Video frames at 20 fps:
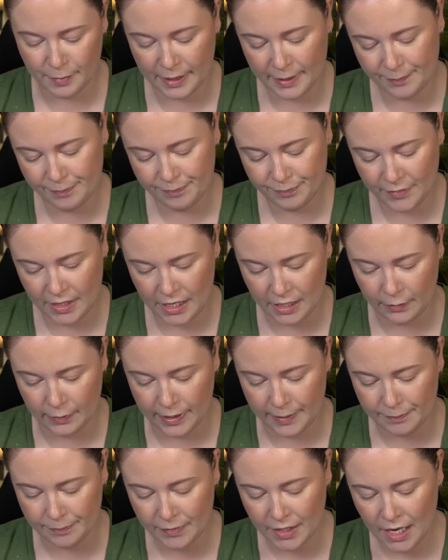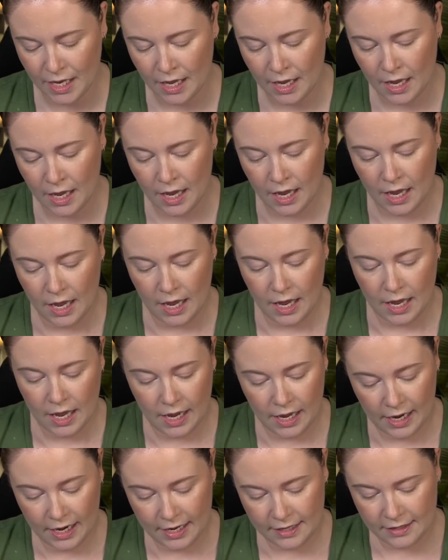but anyway.
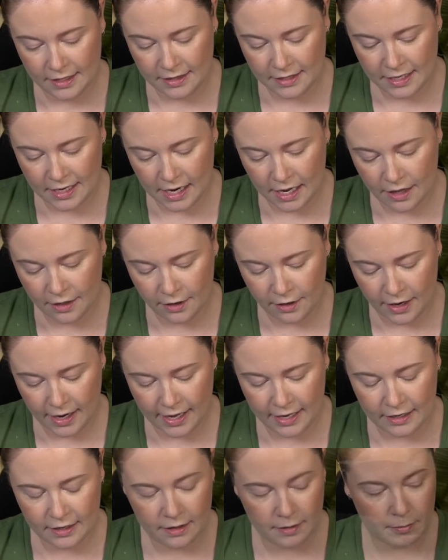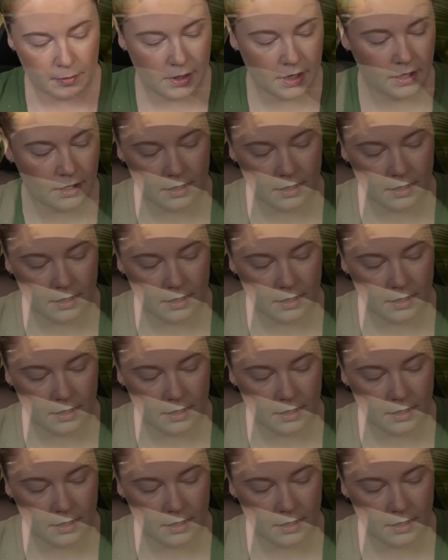Uh, and then the other item, uh,